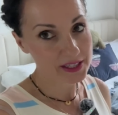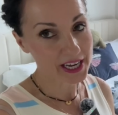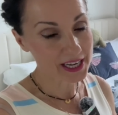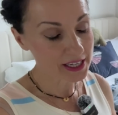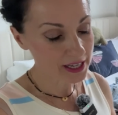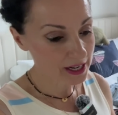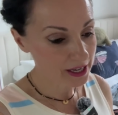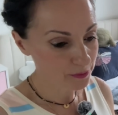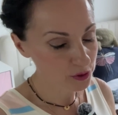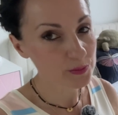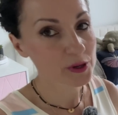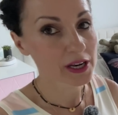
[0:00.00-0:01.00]
Technically, I
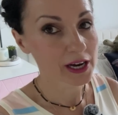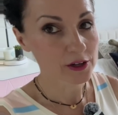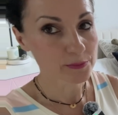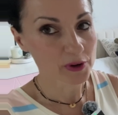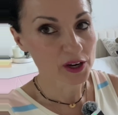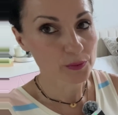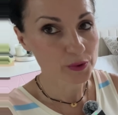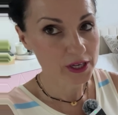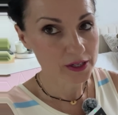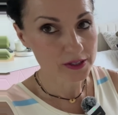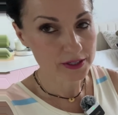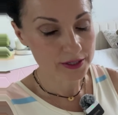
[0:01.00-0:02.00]
would be allowed my
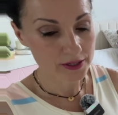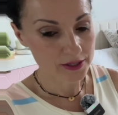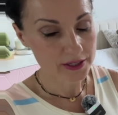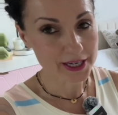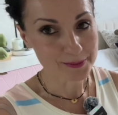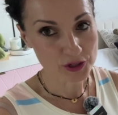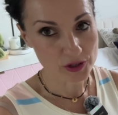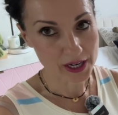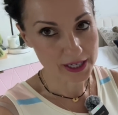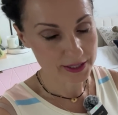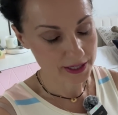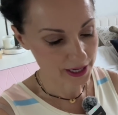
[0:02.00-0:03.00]
wheeled
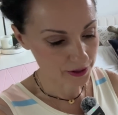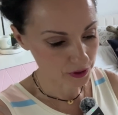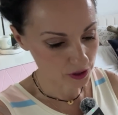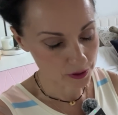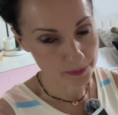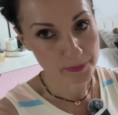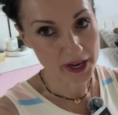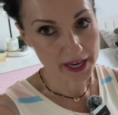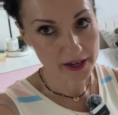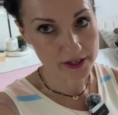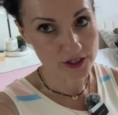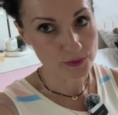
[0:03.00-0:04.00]
Samsonite carry-on
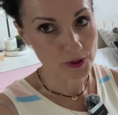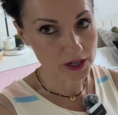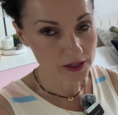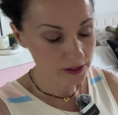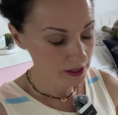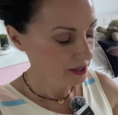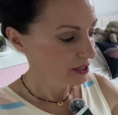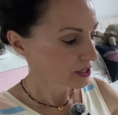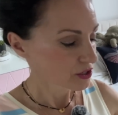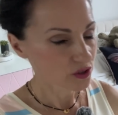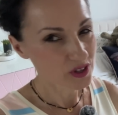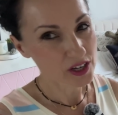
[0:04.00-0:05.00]
bag as well.
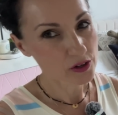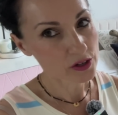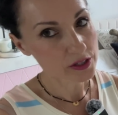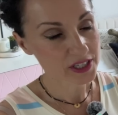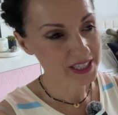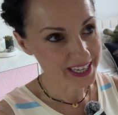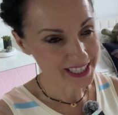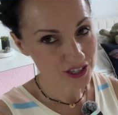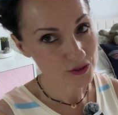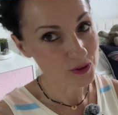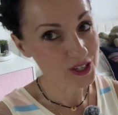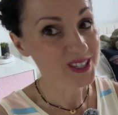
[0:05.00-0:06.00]
So they are not that
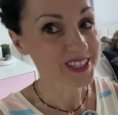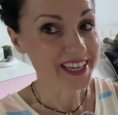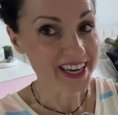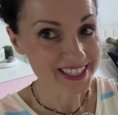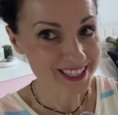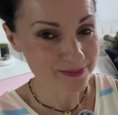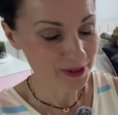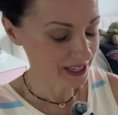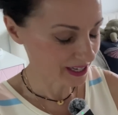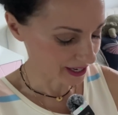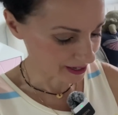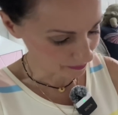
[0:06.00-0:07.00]
strict yet, but
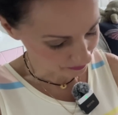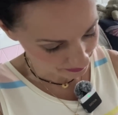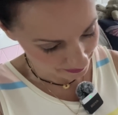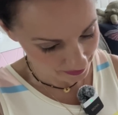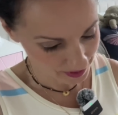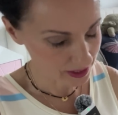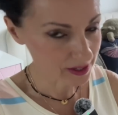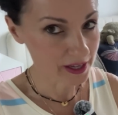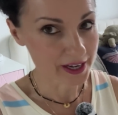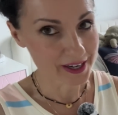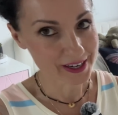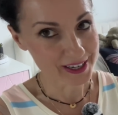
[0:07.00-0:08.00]
again,
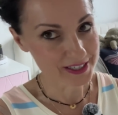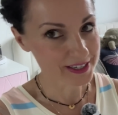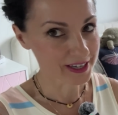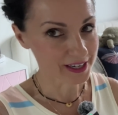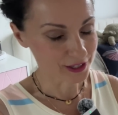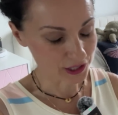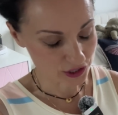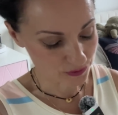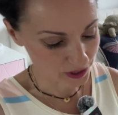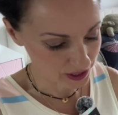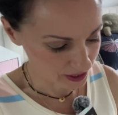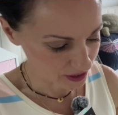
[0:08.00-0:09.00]
airlines are getting
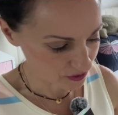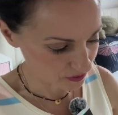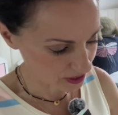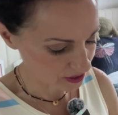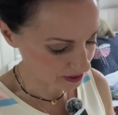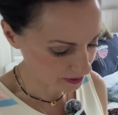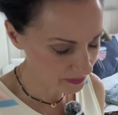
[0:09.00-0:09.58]
stricter and stricter.